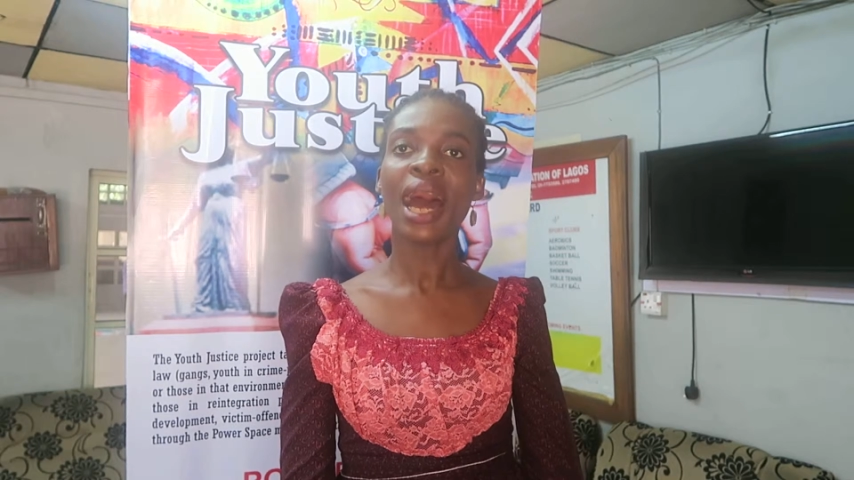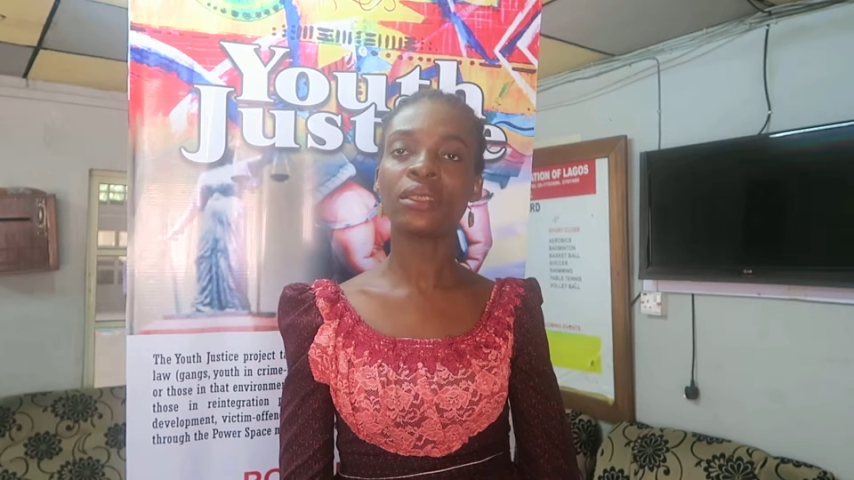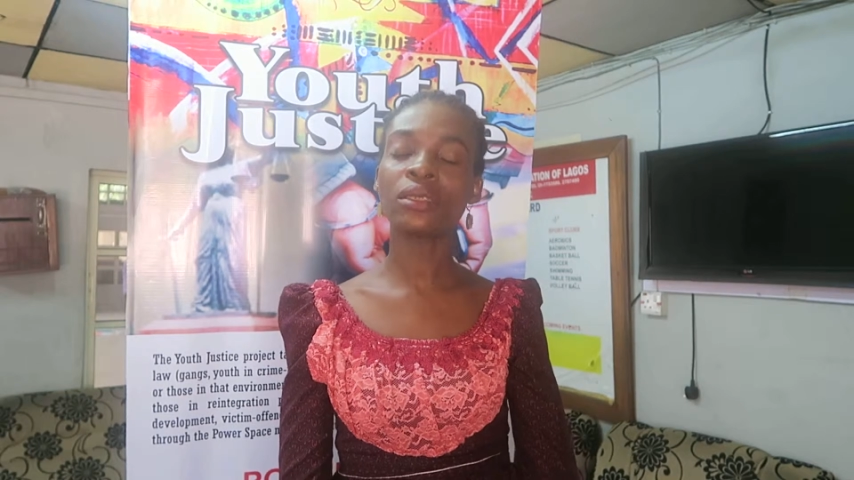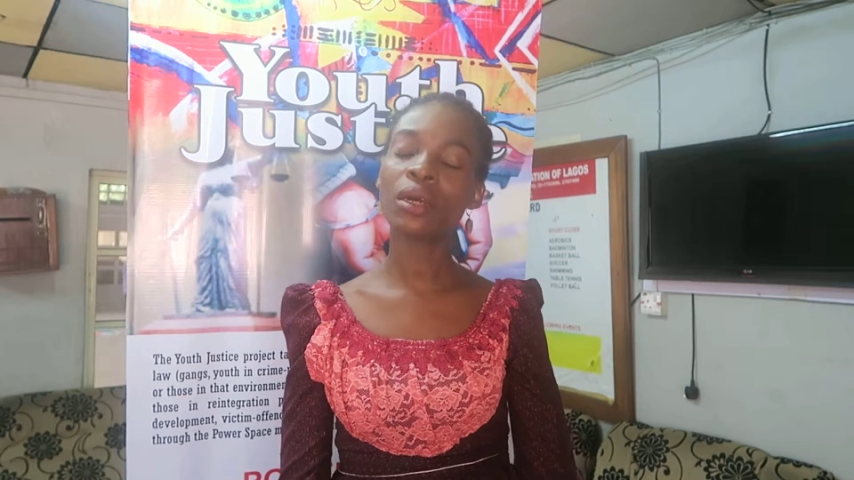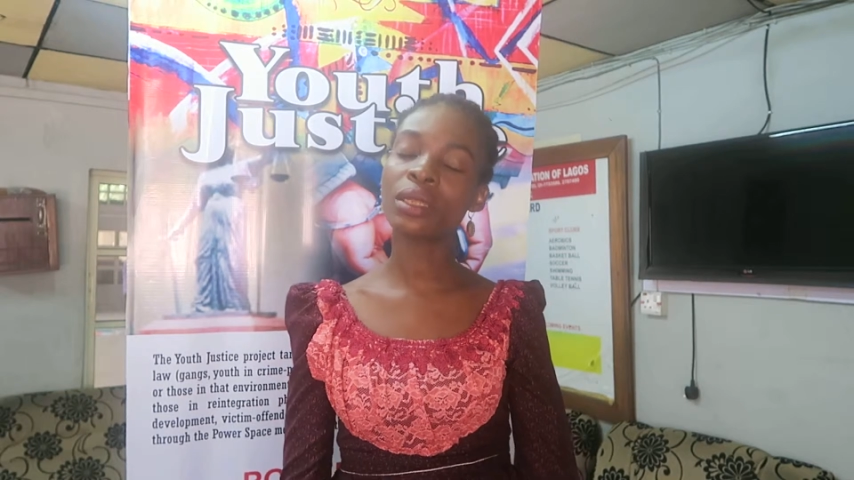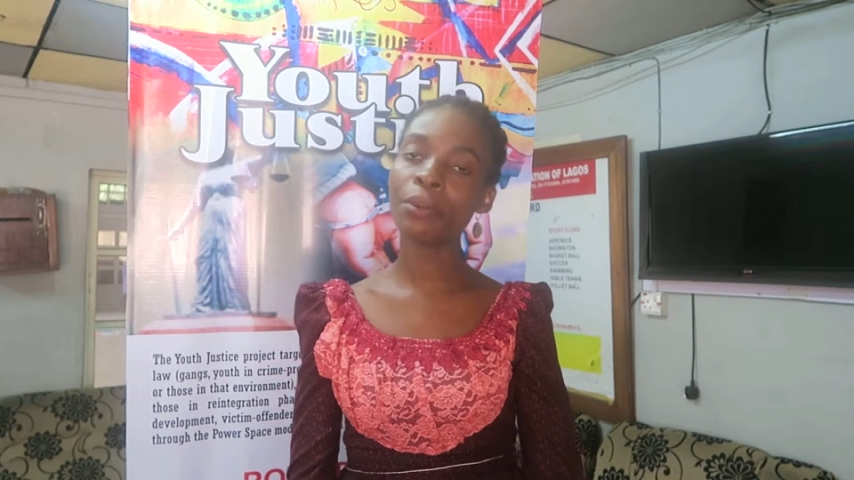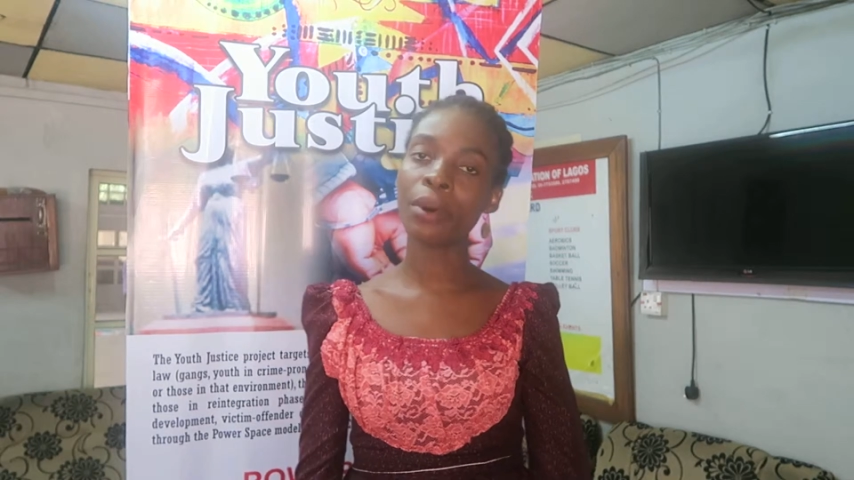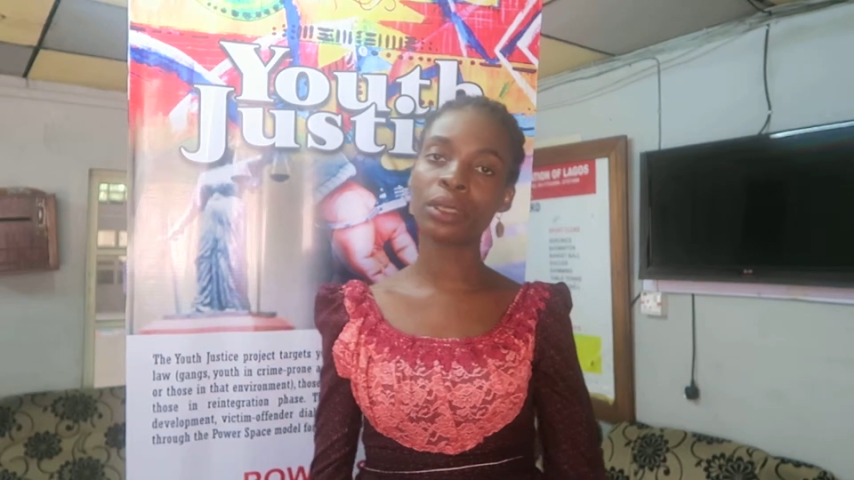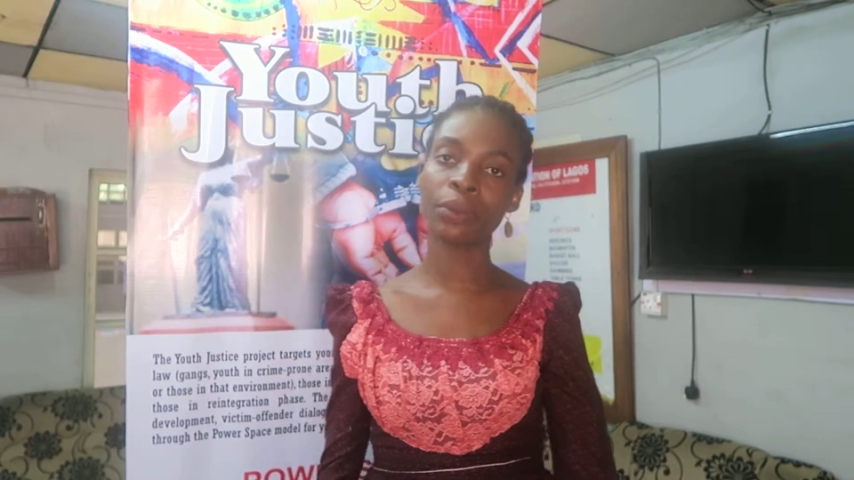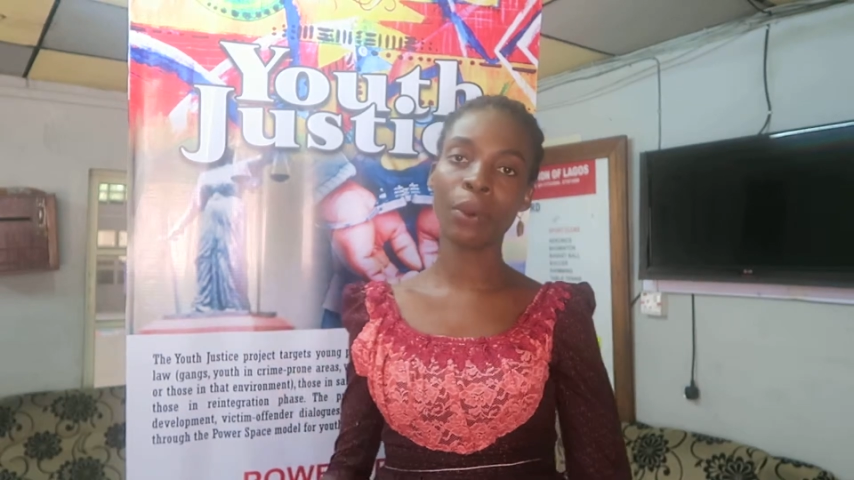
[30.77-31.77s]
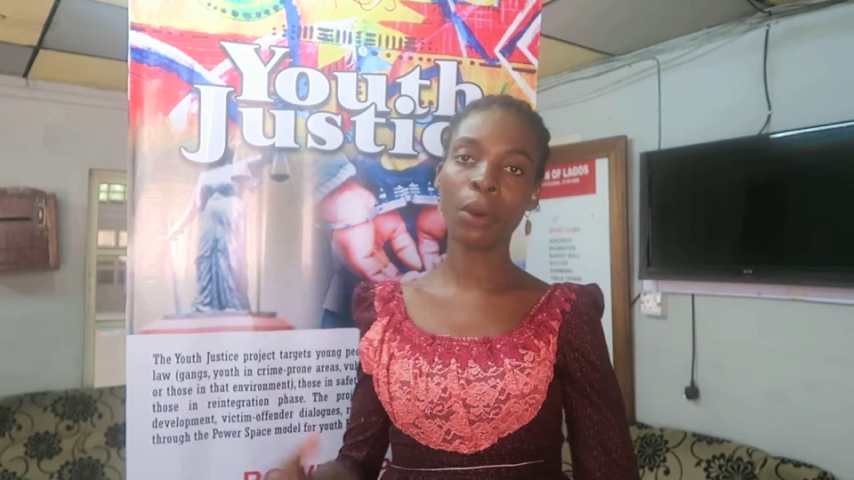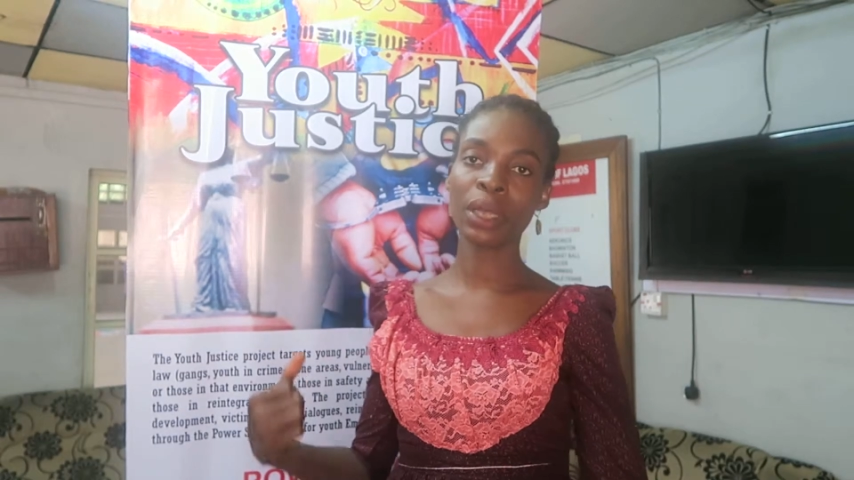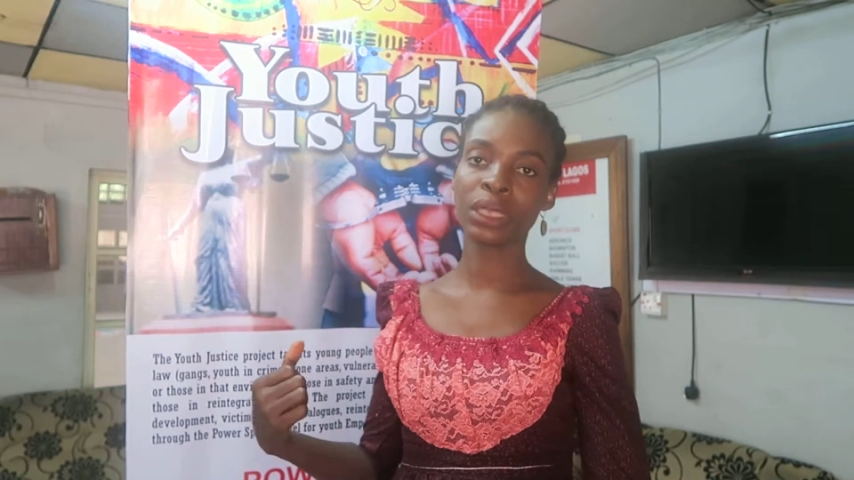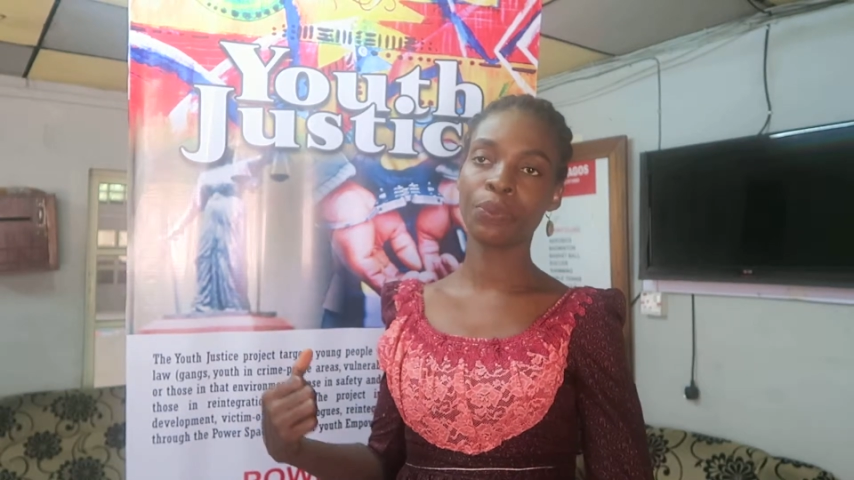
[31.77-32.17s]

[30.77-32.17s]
And talking about the Power